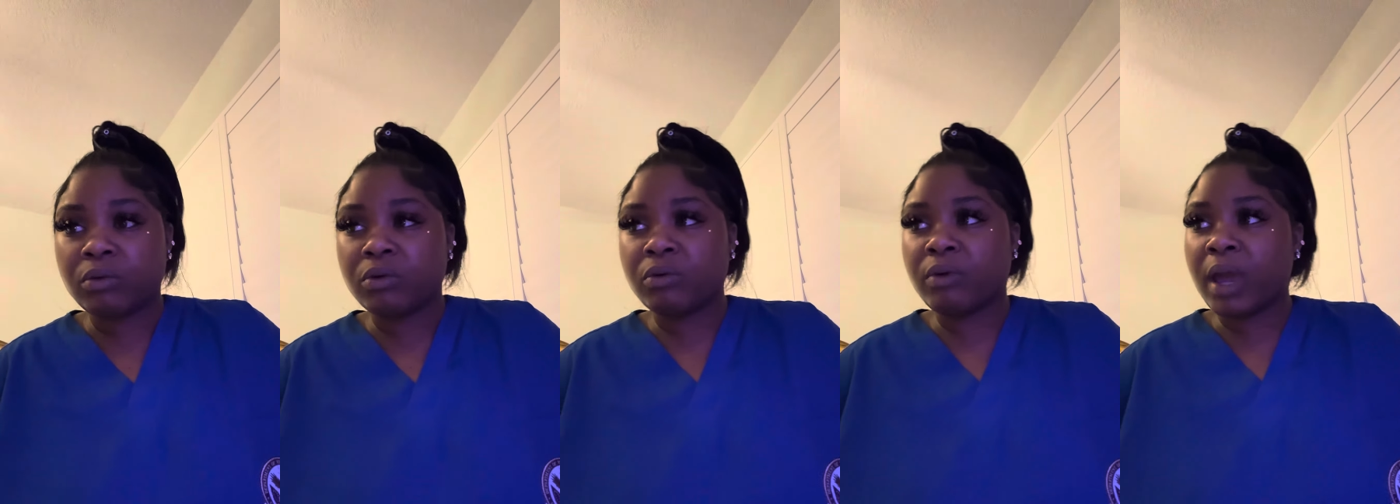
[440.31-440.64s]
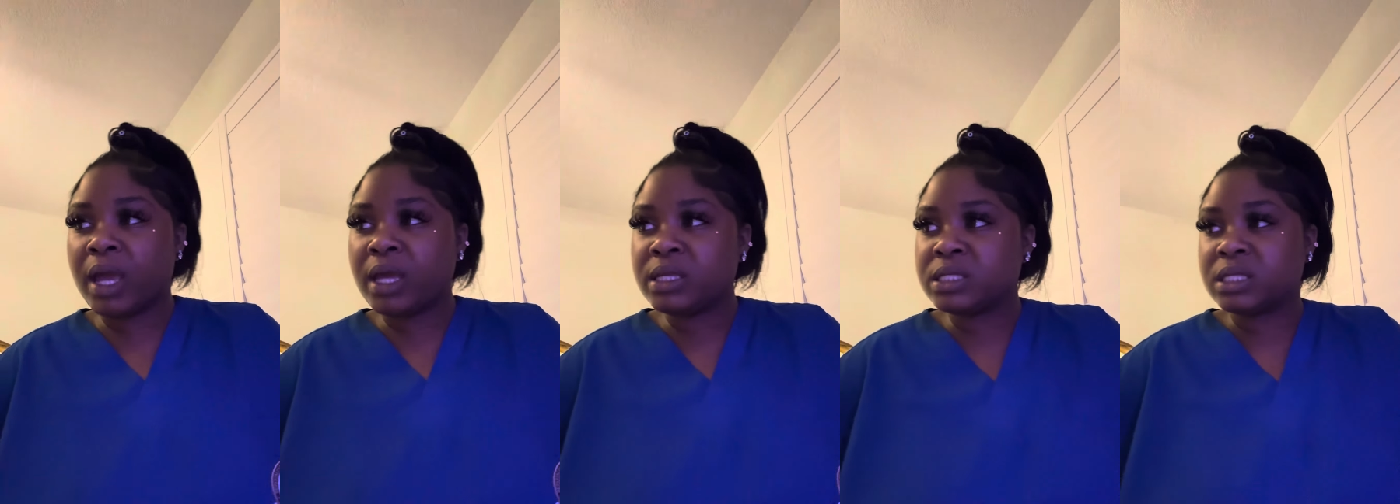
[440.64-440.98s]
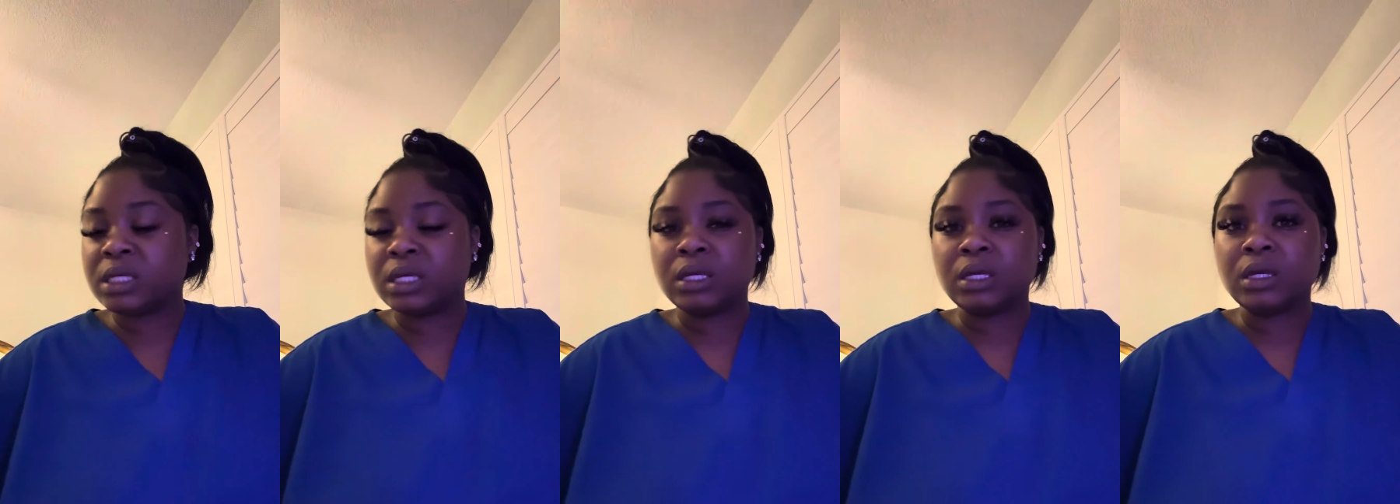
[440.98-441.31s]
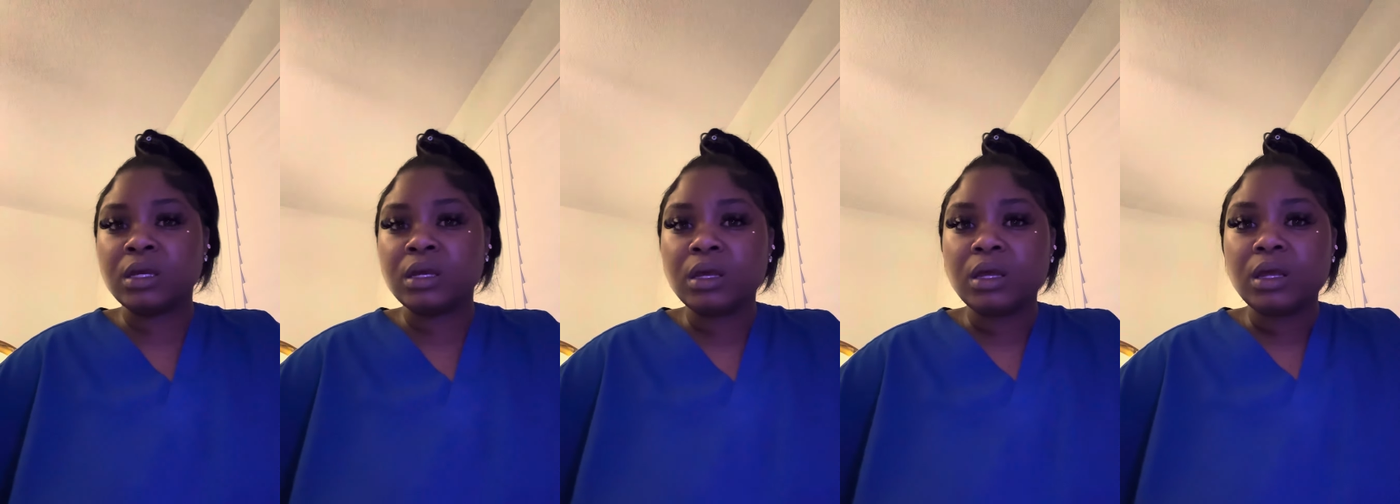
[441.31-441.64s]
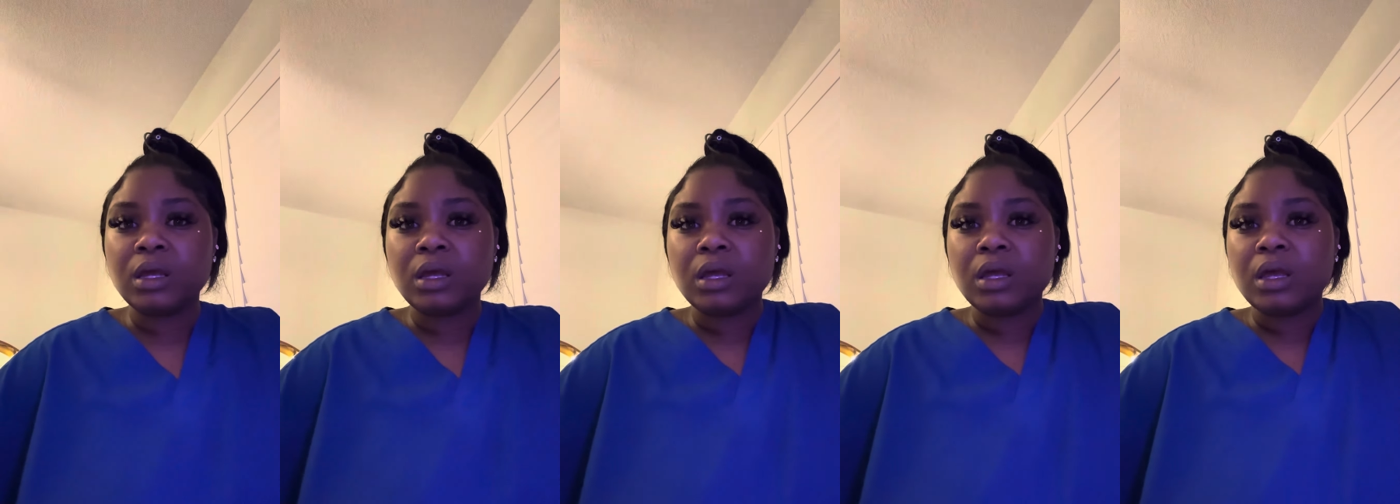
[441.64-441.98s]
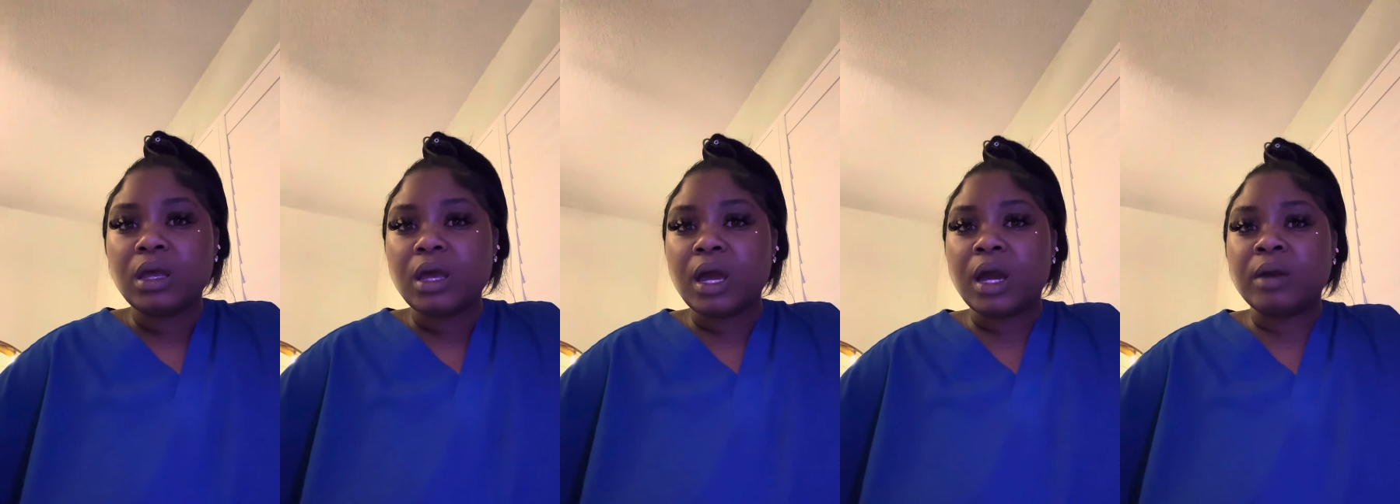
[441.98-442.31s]
crazy.
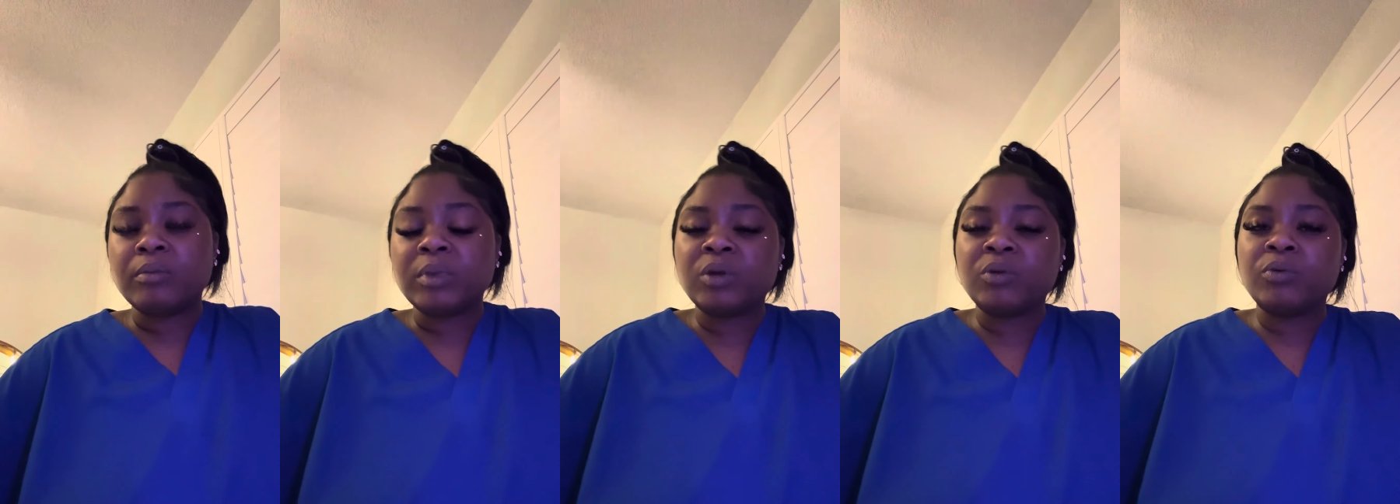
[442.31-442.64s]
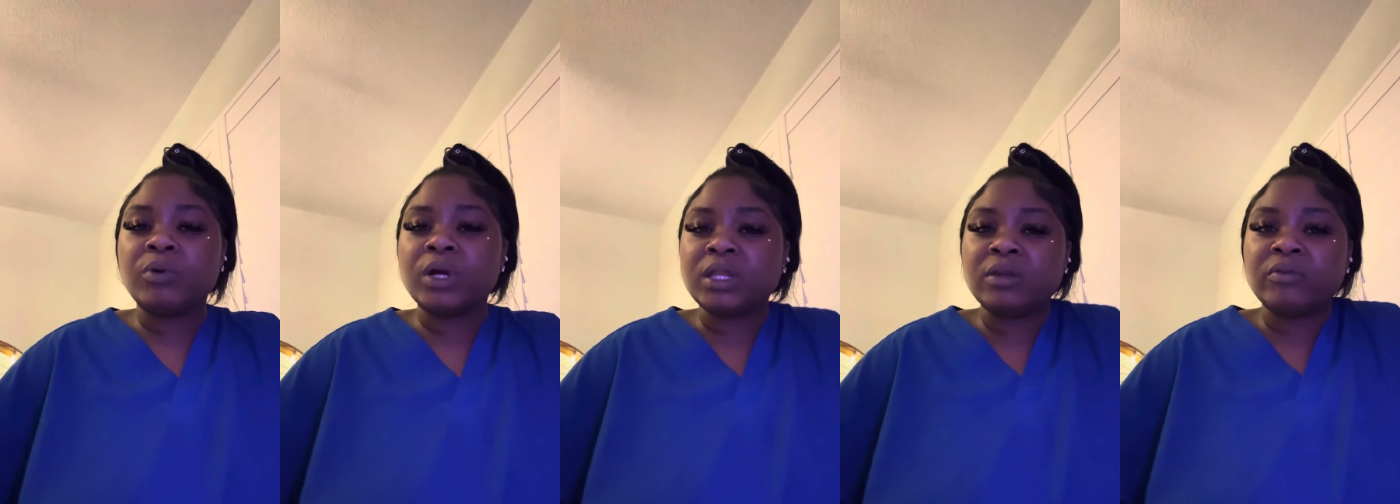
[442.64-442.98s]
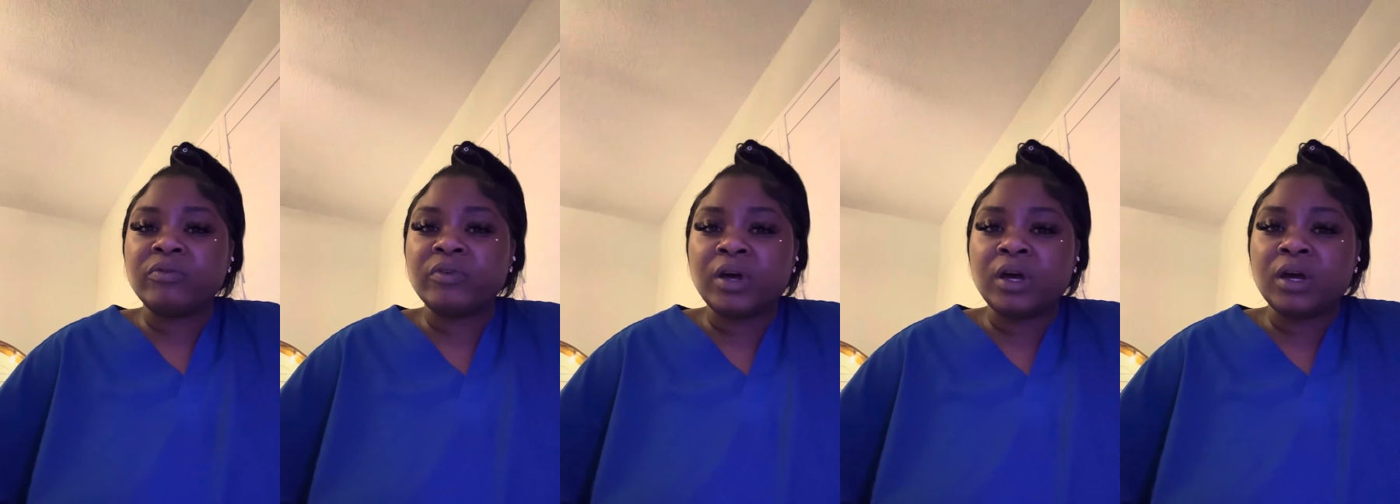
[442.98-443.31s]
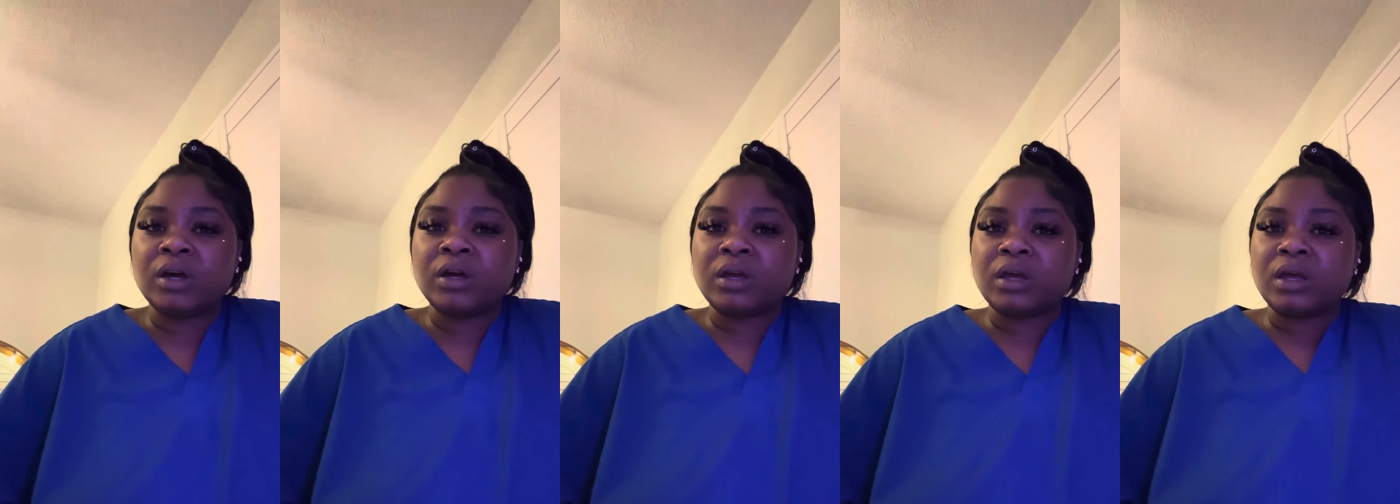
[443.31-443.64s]
I mean, what the fuck?